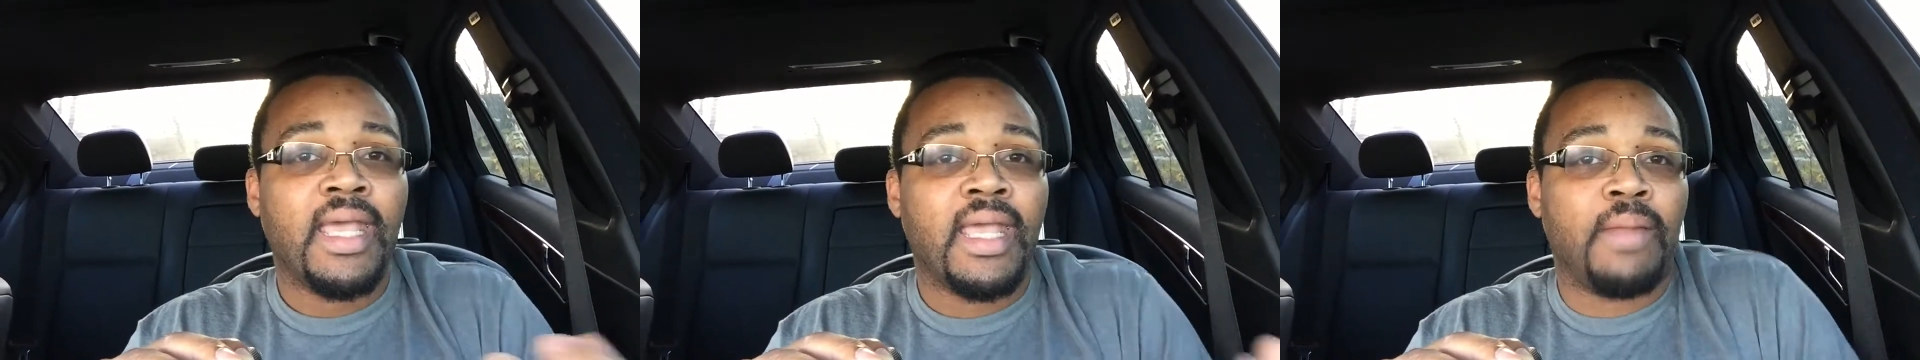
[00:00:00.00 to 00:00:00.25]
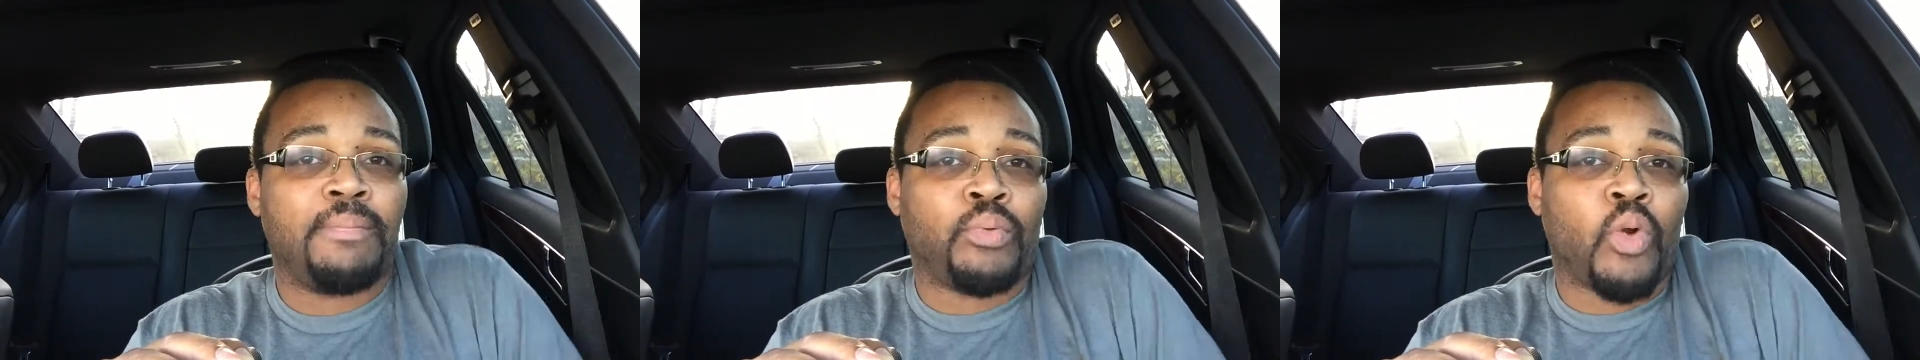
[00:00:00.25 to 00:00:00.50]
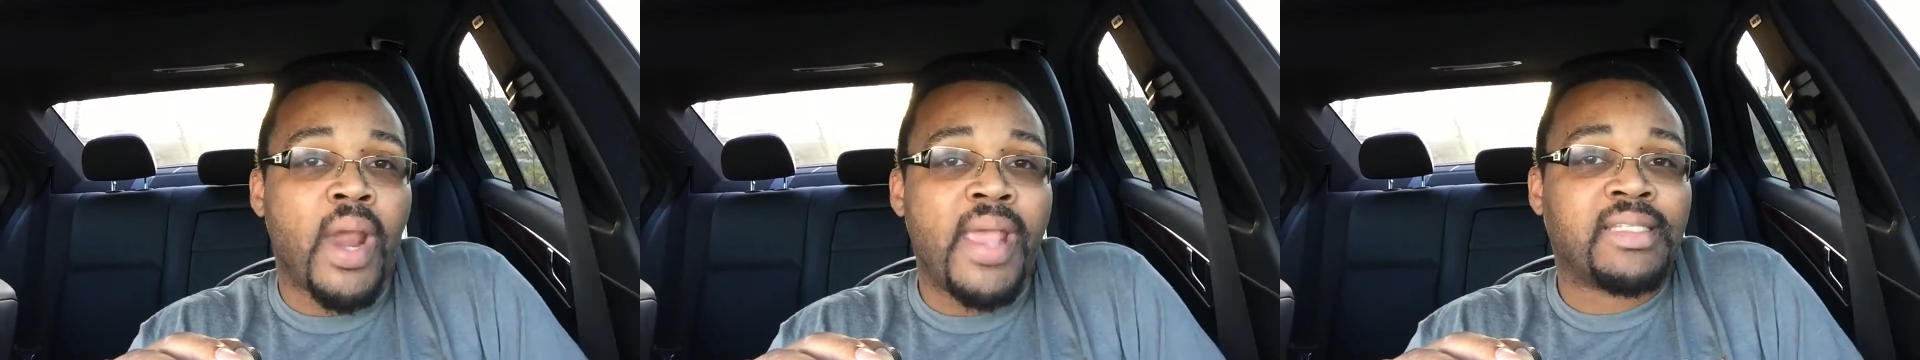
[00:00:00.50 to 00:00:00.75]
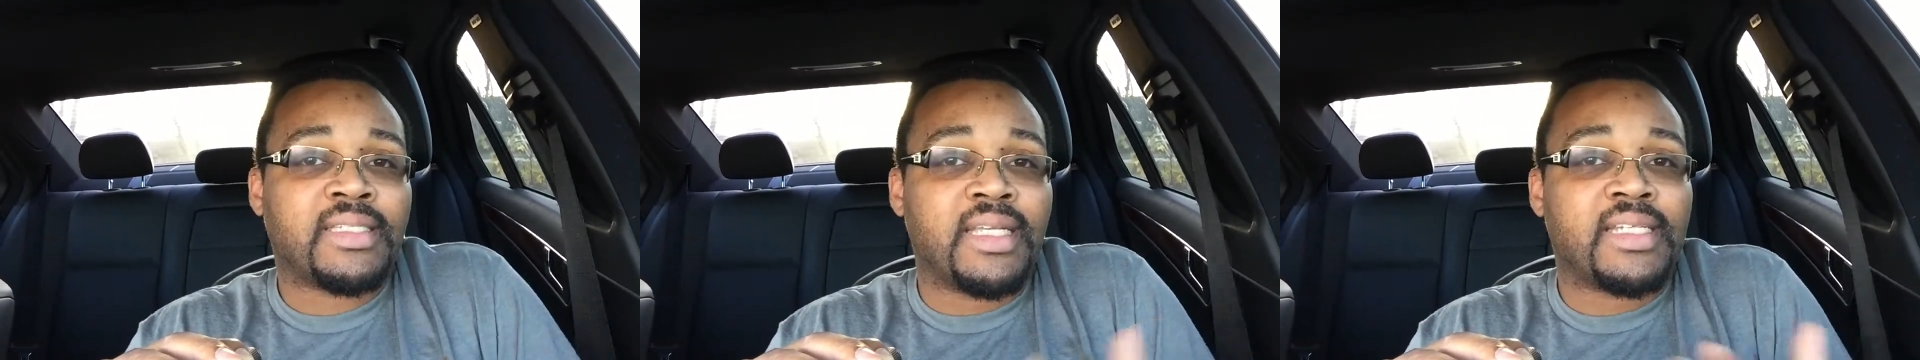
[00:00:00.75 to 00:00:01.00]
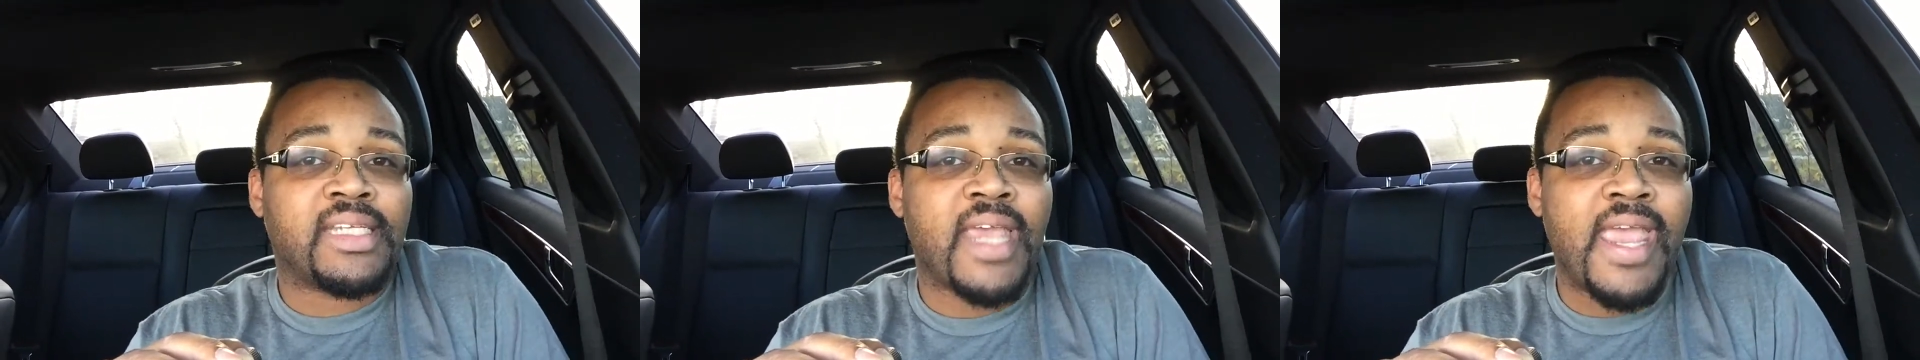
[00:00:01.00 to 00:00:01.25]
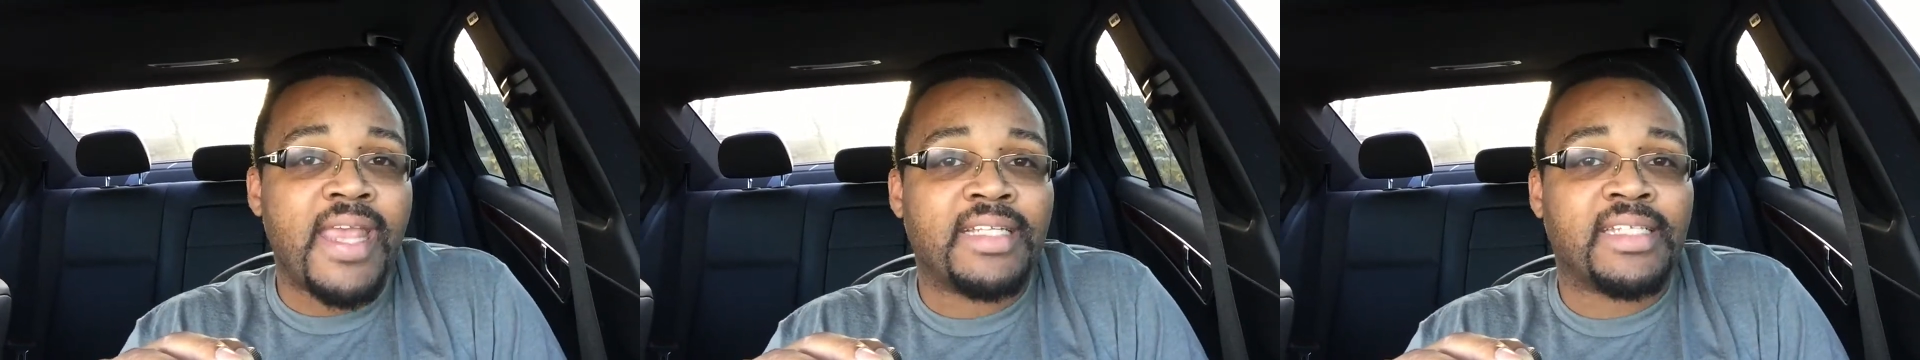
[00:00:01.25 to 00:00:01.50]
embrace the
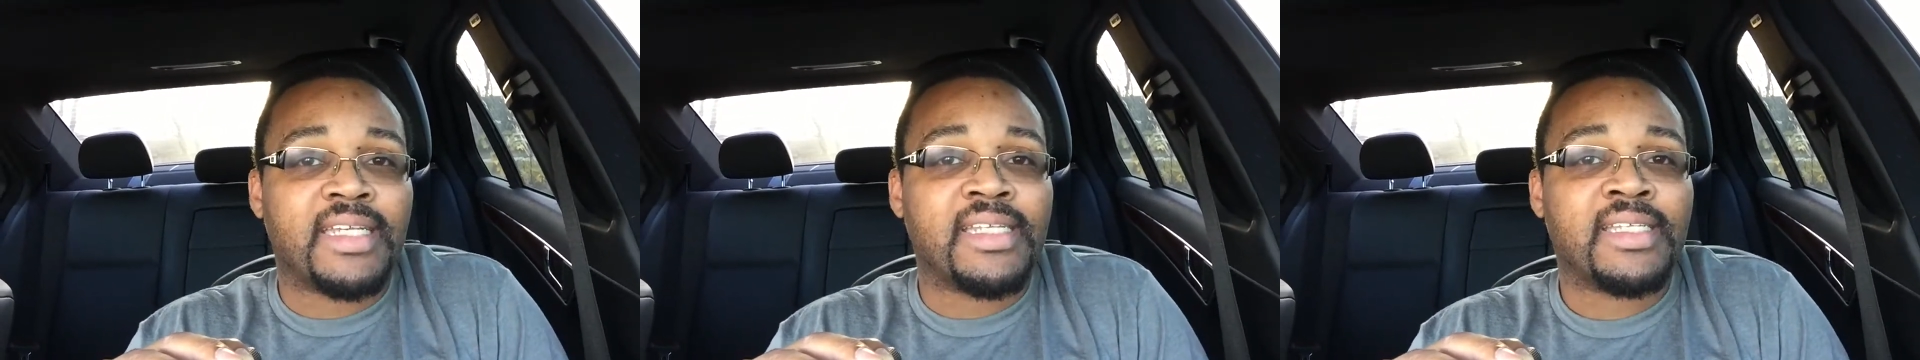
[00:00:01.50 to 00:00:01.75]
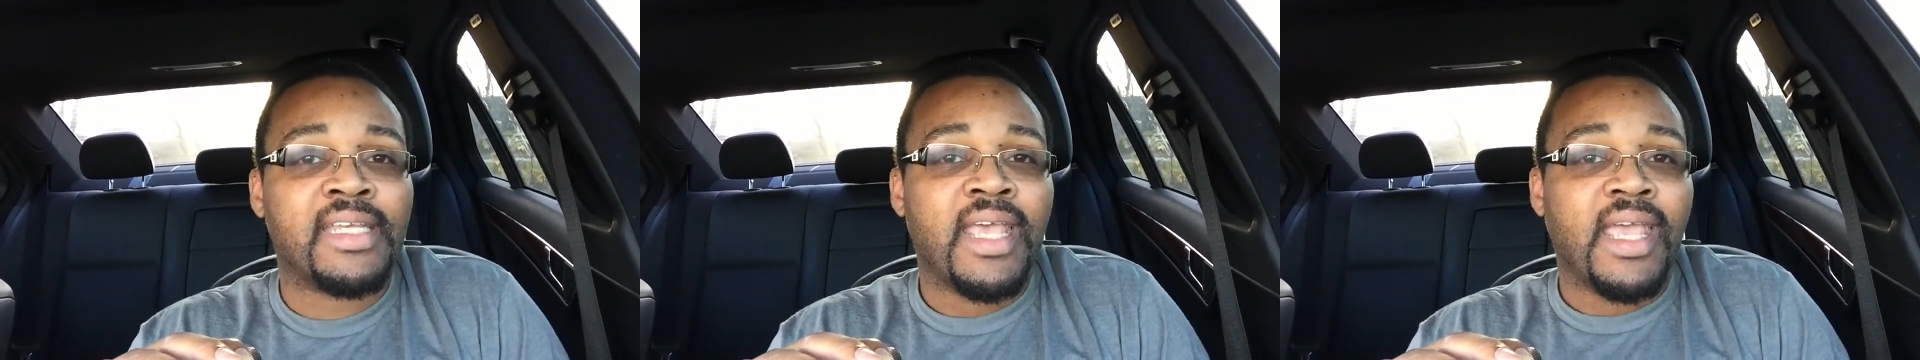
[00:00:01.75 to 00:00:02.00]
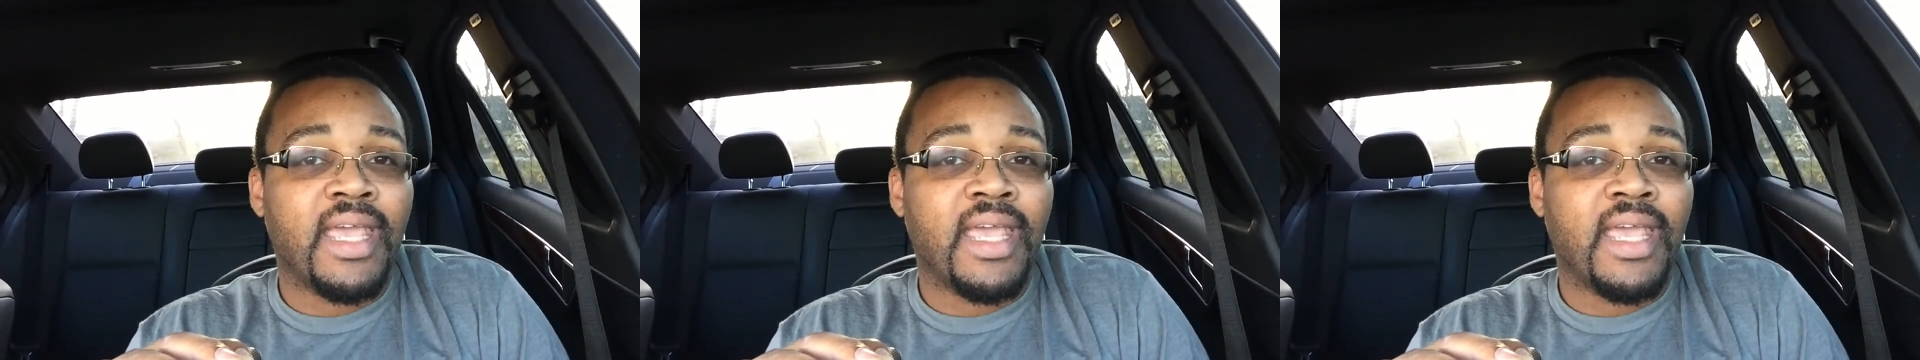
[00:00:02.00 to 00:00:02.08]
changes